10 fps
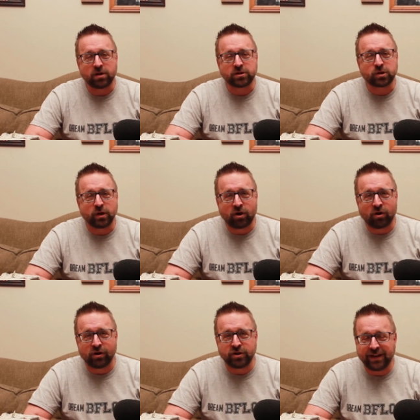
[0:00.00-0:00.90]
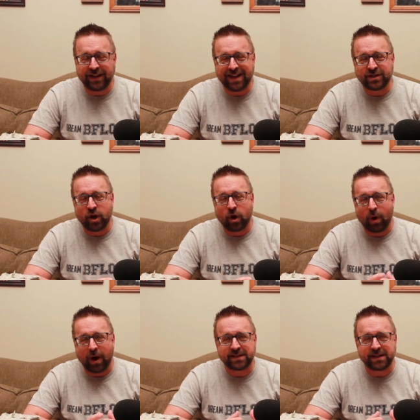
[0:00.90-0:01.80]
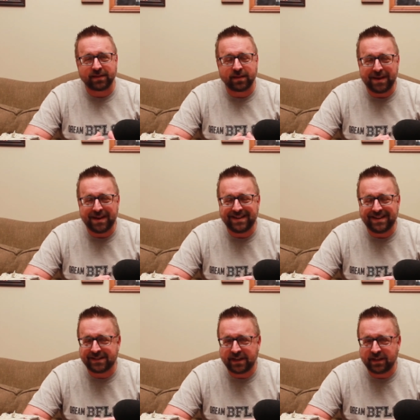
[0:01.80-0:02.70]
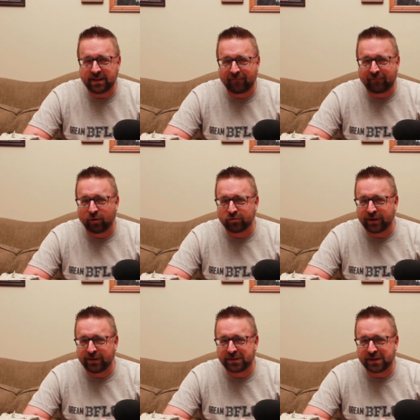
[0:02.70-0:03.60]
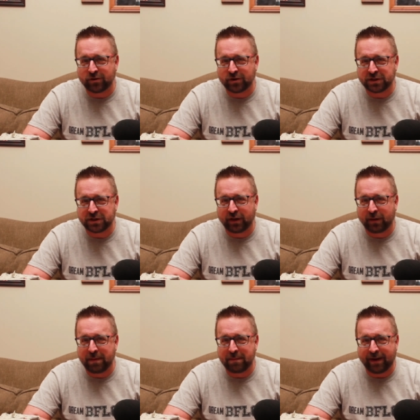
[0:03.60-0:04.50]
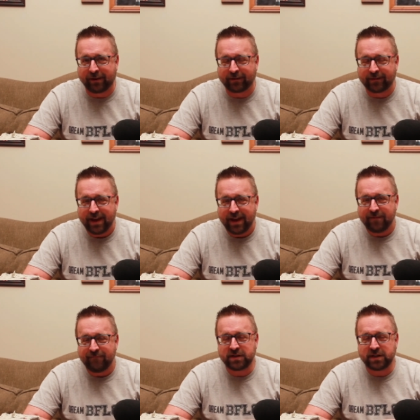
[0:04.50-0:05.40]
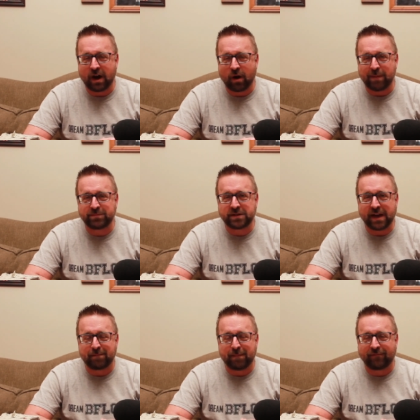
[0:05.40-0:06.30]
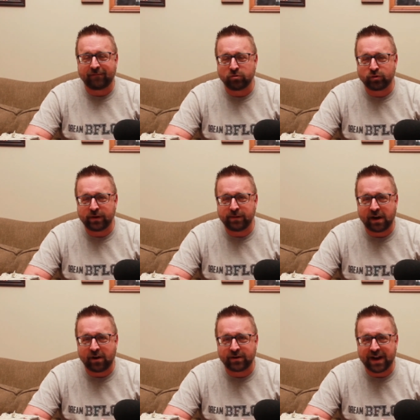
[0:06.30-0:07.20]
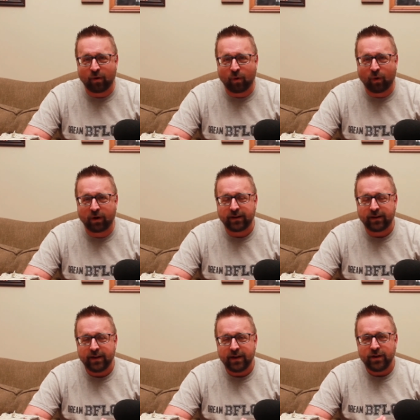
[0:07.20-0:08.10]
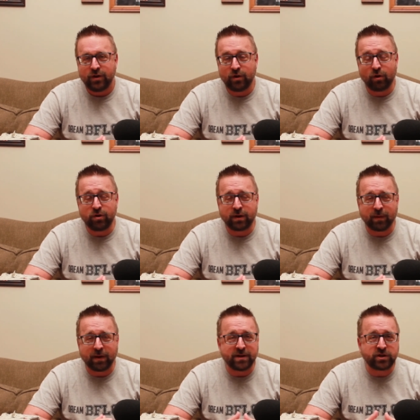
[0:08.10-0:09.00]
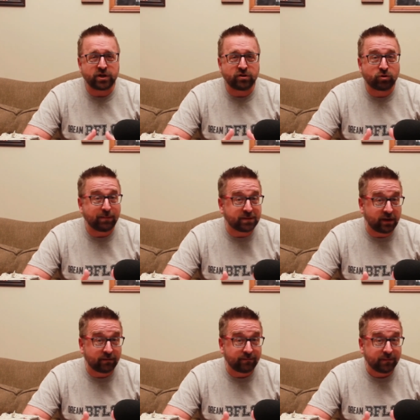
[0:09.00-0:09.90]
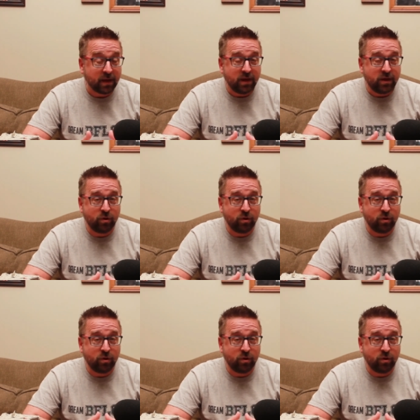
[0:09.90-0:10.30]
And we also encourage you to get to know us at the BDC, the Buffalo Dream Center, just a little bit better. Visit our website at buffalodreamcenter.org. You know, you can bring mission trips here.